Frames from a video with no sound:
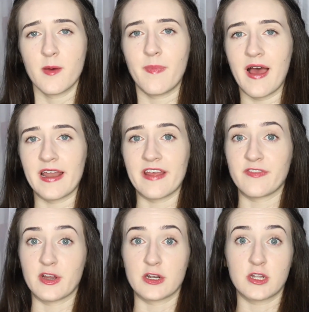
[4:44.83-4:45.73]
But
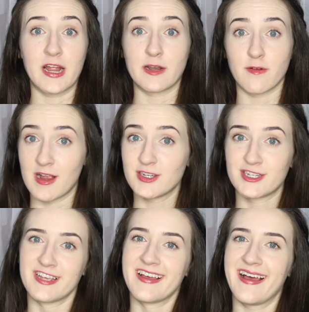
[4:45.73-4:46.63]
if you're trying to
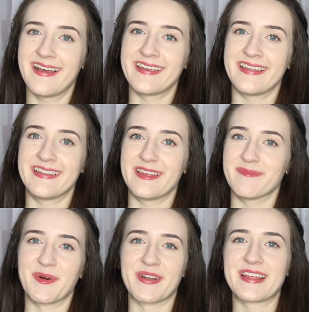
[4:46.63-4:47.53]
rush in the
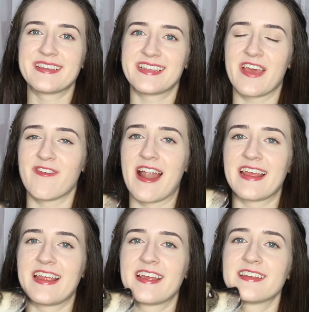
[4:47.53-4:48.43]
morning to get
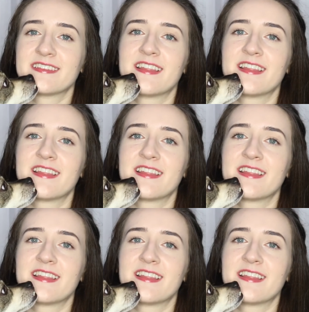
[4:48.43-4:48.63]
ready,